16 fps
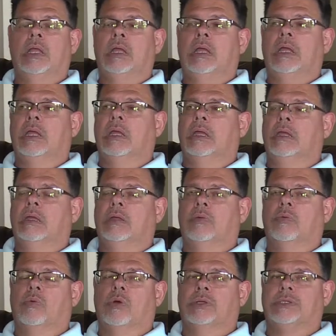It
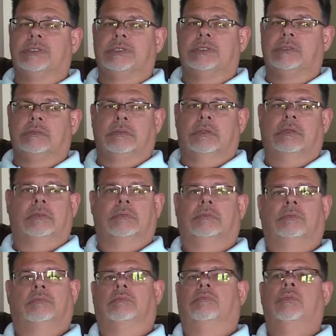was
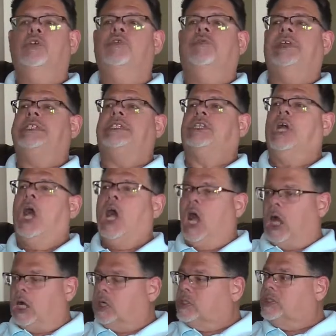movie
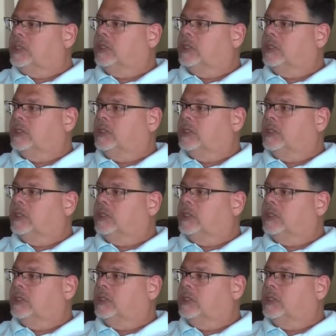stars.